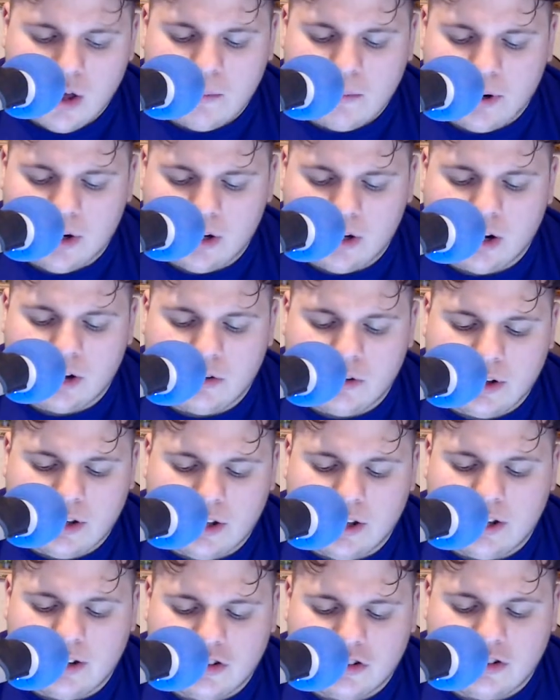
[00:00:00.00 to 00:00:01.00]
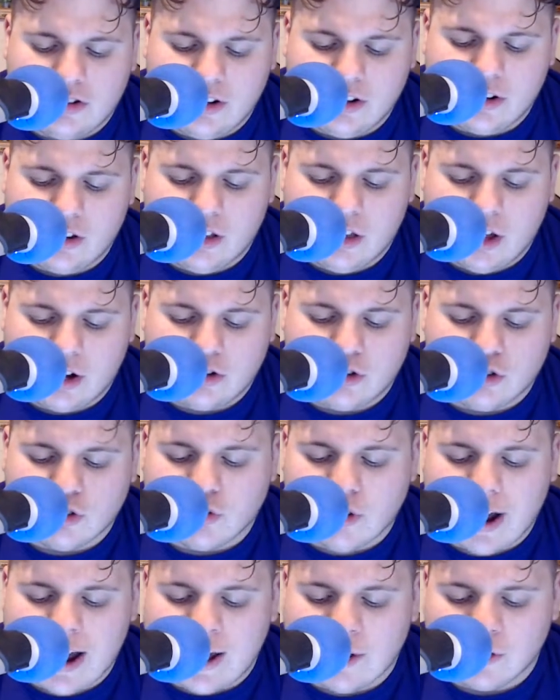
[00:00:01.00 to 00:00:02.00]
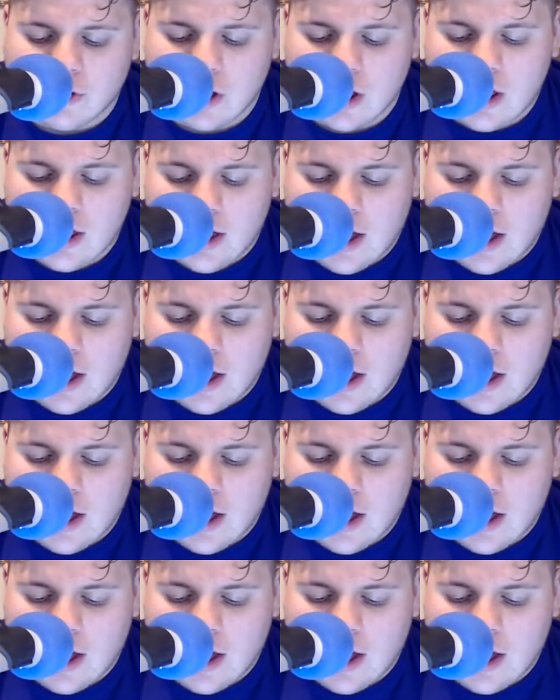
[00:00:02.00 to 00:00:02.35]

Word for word: But, you know, he just needed a little extra ground.